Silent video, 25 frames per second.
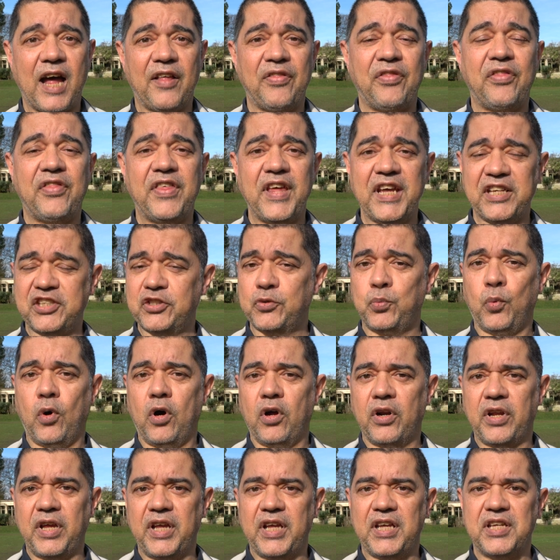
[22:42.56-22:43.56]
and this
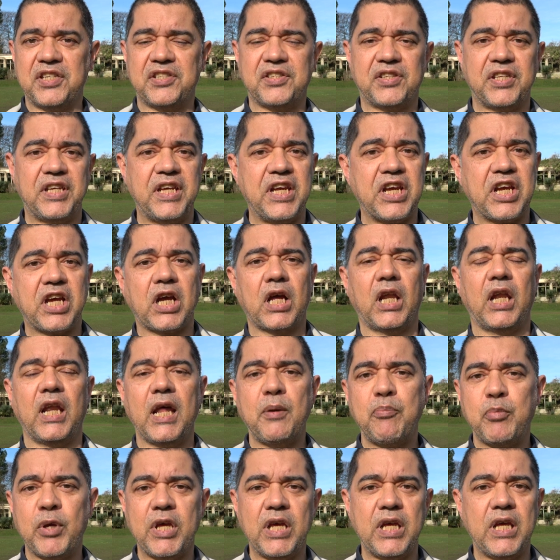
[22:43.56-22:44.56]
one is the
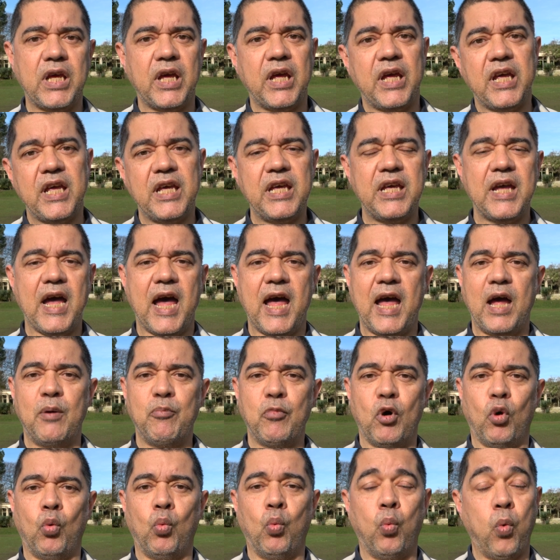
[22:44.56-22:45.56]
Clippy
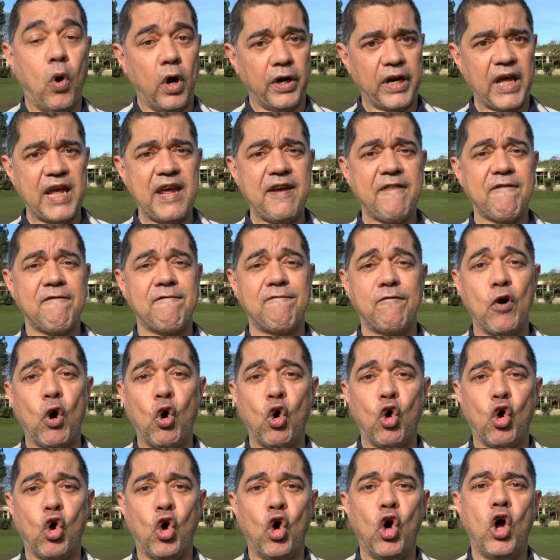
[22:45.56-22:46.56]

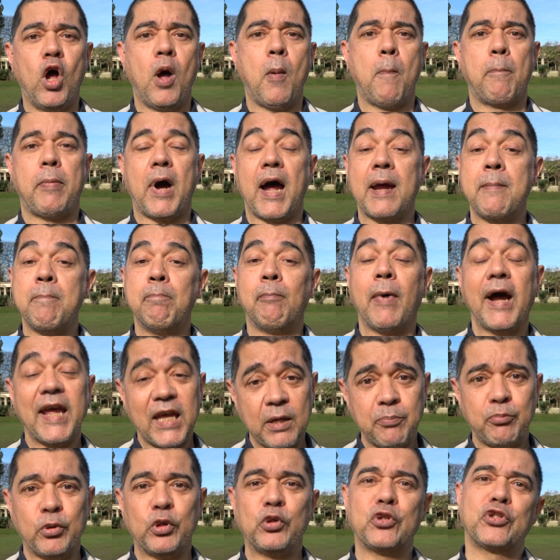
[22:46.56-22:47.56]
EM184 by
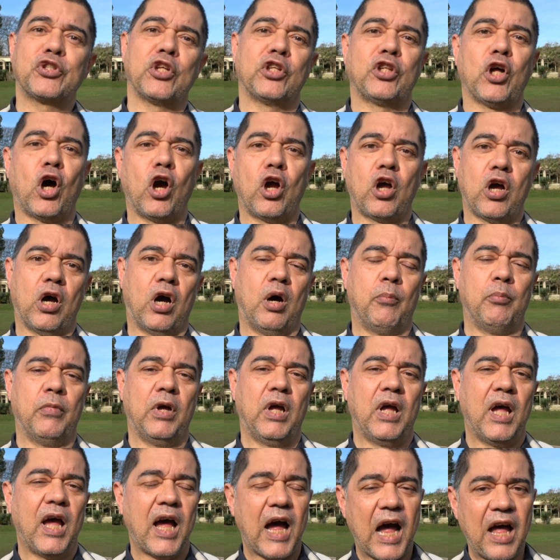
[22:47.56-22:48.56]
micbooster.com.
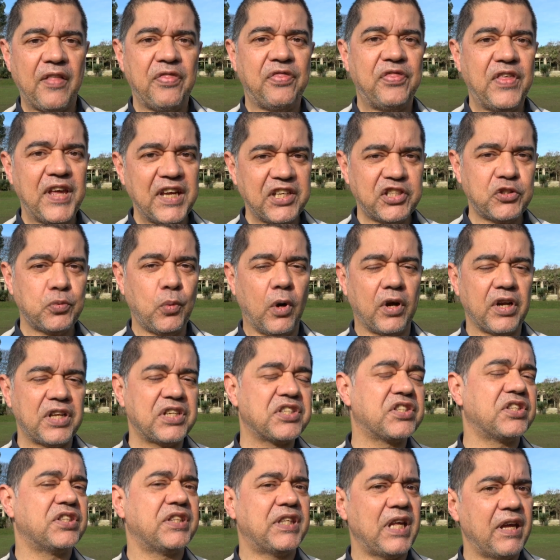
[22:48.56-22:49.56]
And this one
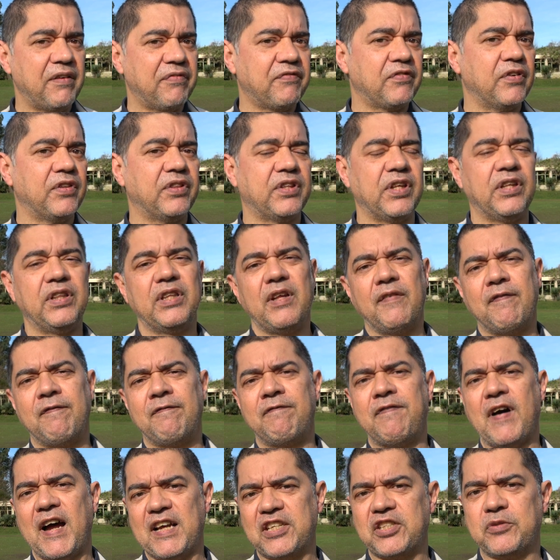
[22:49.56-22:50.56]
is different than the
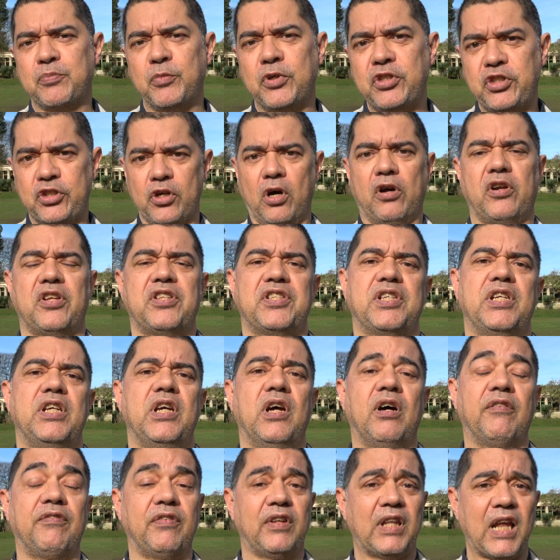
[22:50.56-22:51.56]
vast majority
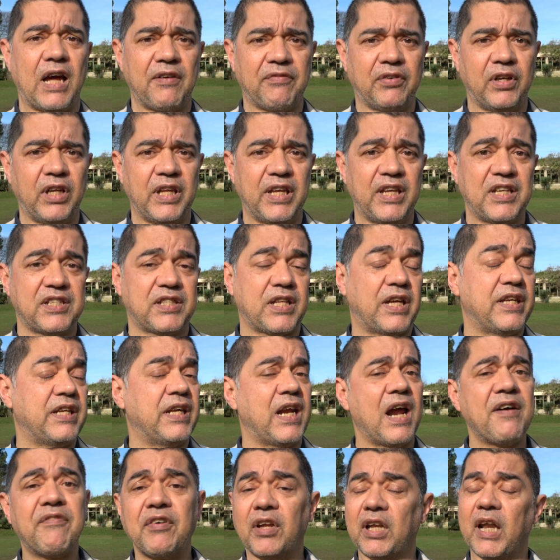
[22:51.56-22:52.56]
of lavaliers that
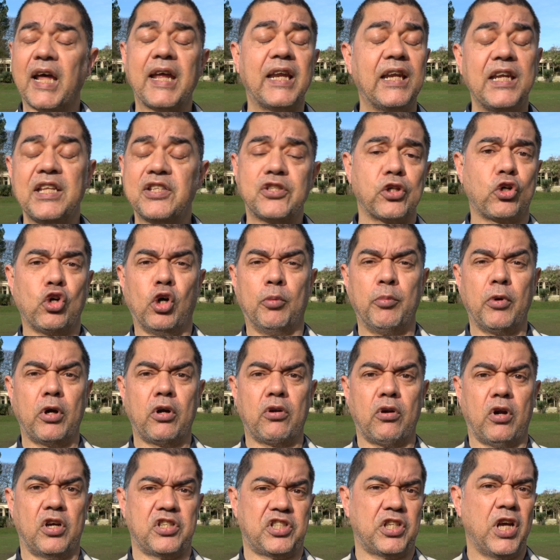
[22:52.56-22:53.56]
you're ever likely to come
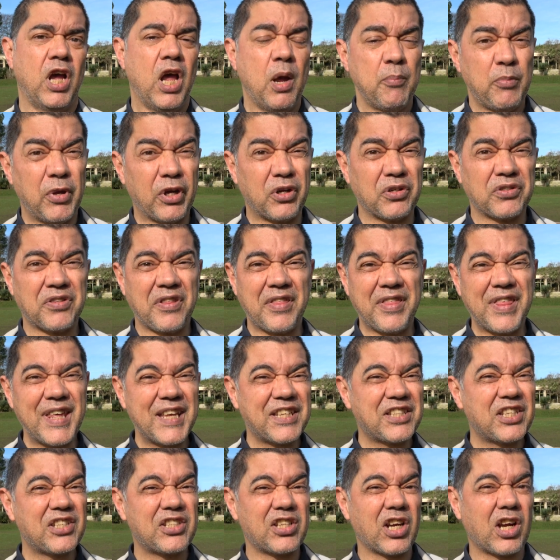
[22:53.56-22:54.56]
across because
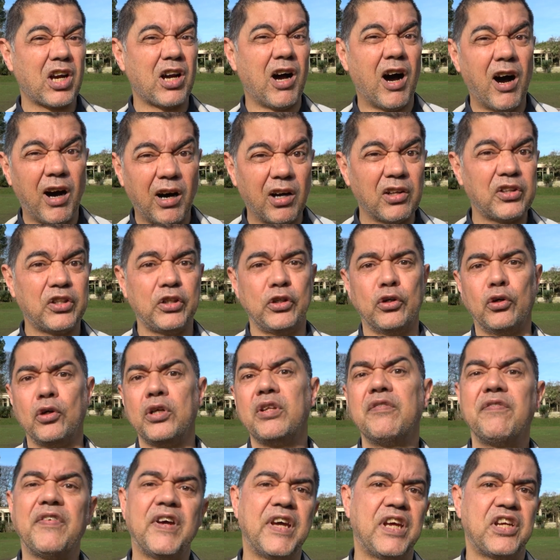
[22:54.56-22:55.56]
this is a
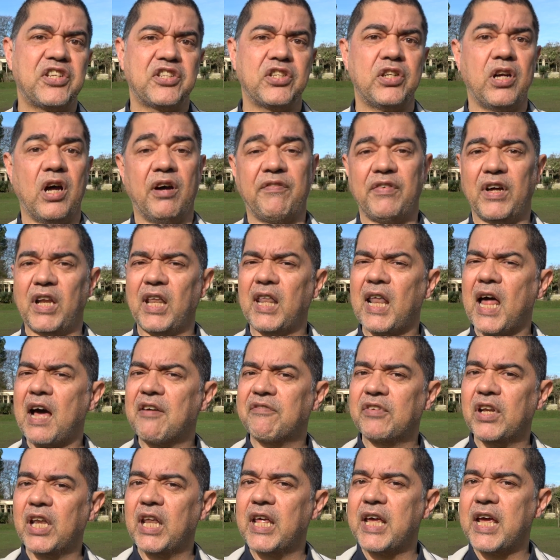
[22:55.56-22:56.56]
cardioid version of a
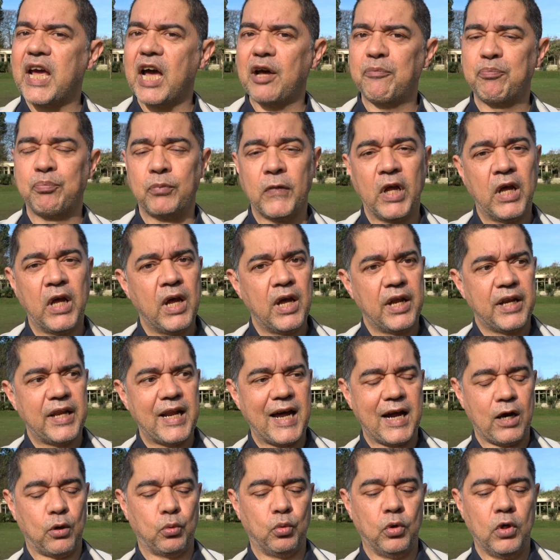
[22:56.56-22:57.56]
lavalier.
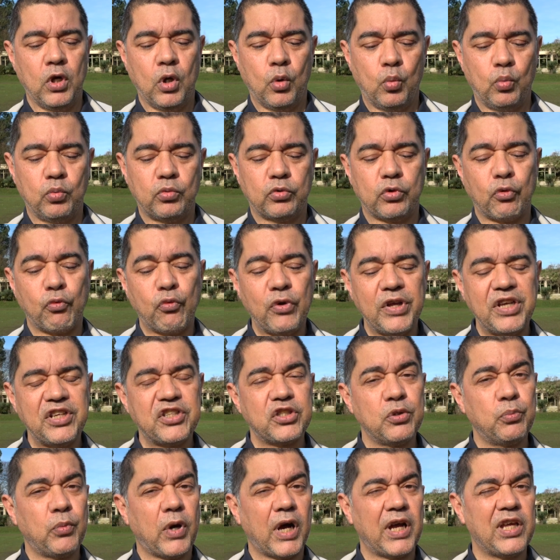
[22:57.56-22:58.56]
Now, the
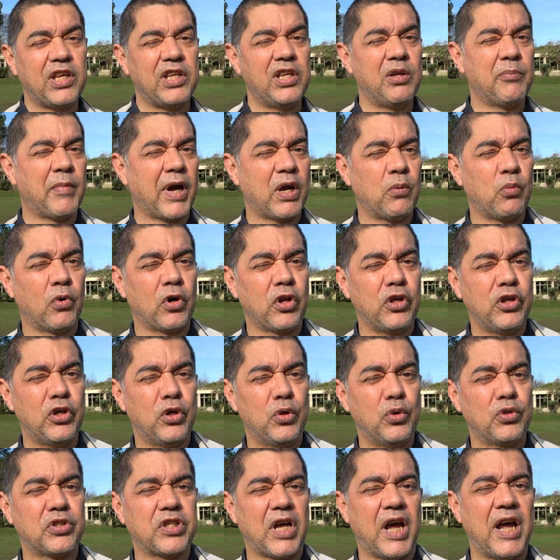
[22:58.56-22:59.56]
reason why you might want to
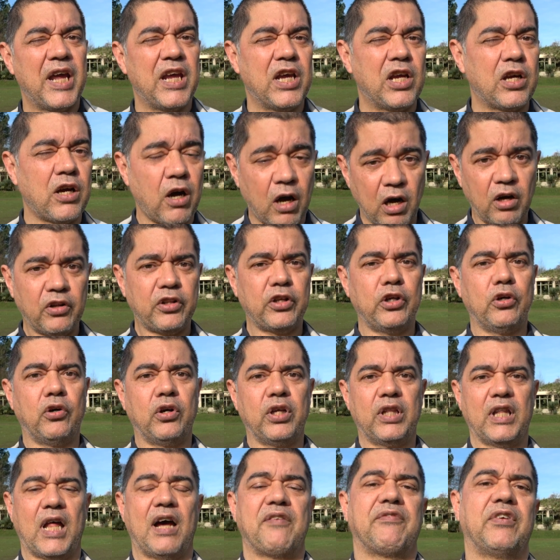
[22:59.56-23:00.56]
use a
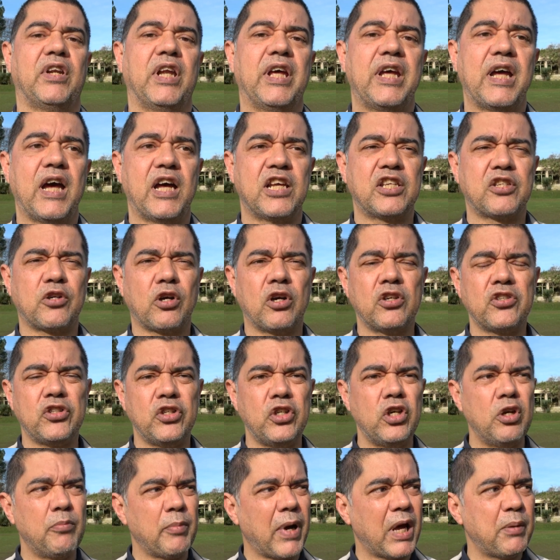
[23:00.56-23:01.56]
cardioid lavalier is because
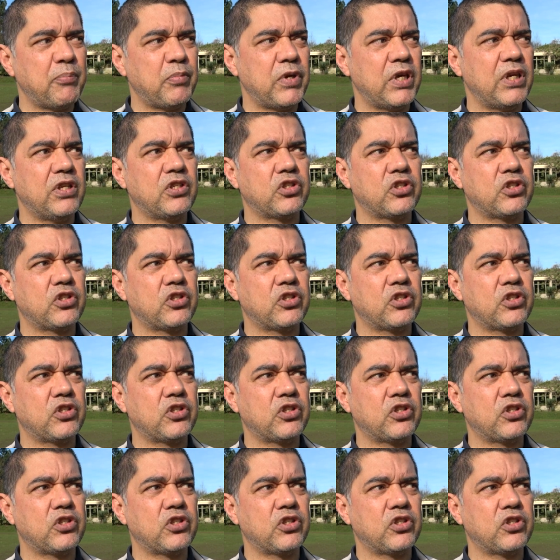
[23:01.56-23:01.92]
you might be